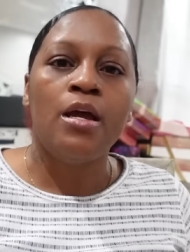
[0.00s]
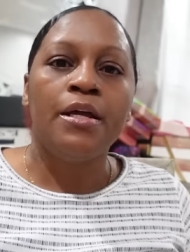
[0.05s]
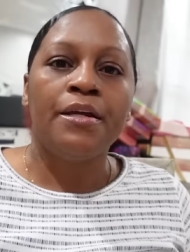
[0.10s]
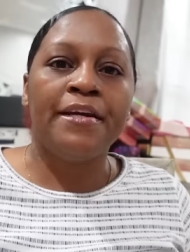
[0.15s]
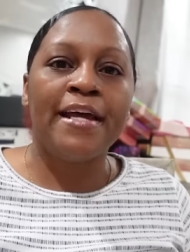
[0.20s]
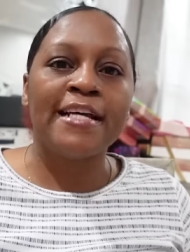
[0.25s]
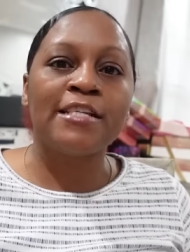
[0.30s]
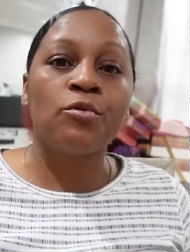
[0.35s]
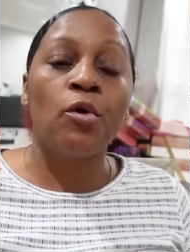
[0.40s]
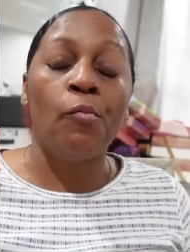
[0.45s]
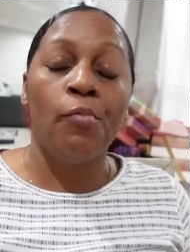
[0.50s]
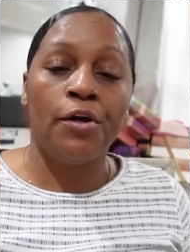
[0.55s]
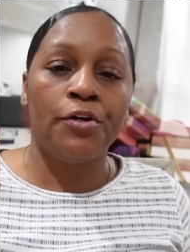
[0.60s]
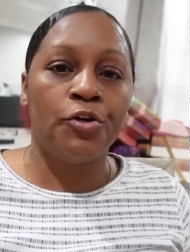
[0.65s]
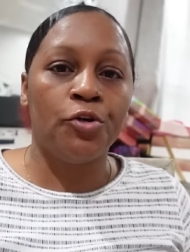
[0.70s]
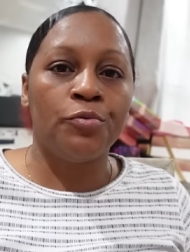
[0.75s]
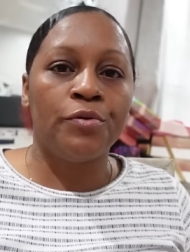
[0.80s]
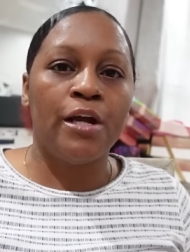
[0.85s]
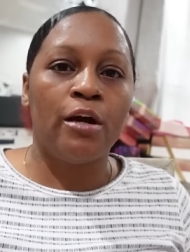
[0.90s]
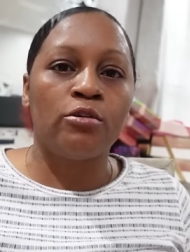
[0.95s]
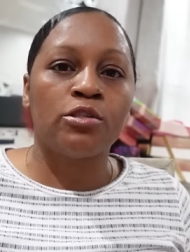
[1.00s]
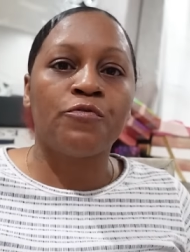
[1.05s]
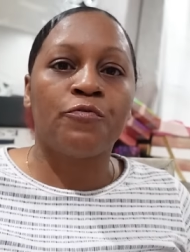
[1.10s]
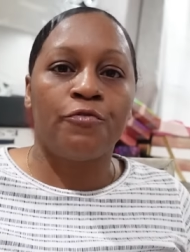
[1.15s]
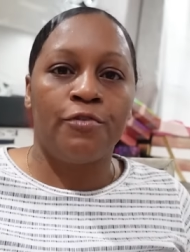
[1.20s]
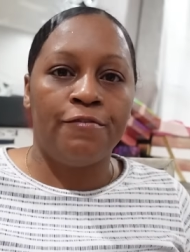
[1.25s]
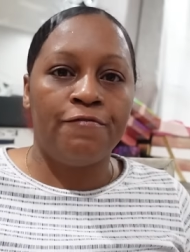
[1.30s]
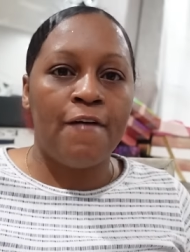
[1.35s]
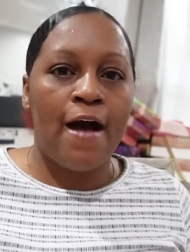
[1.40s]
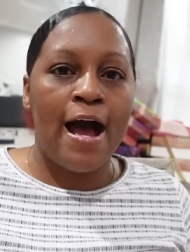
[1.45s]
That's what we'll do with those
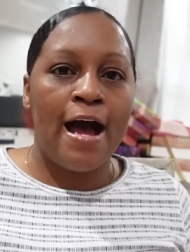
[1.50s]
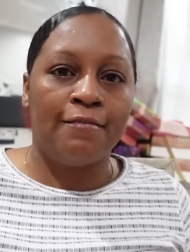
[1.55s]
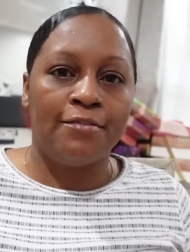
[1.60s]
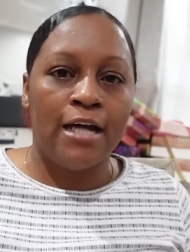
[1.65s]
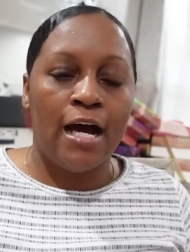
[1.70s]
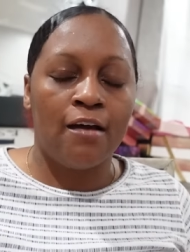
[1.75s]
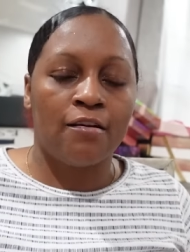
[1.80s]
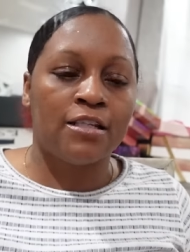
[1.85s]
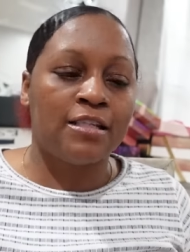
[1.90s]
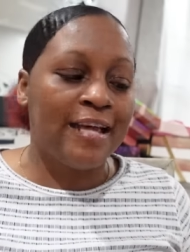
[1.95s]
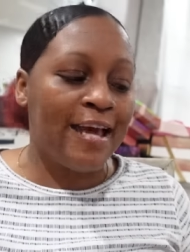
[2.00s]
free $5.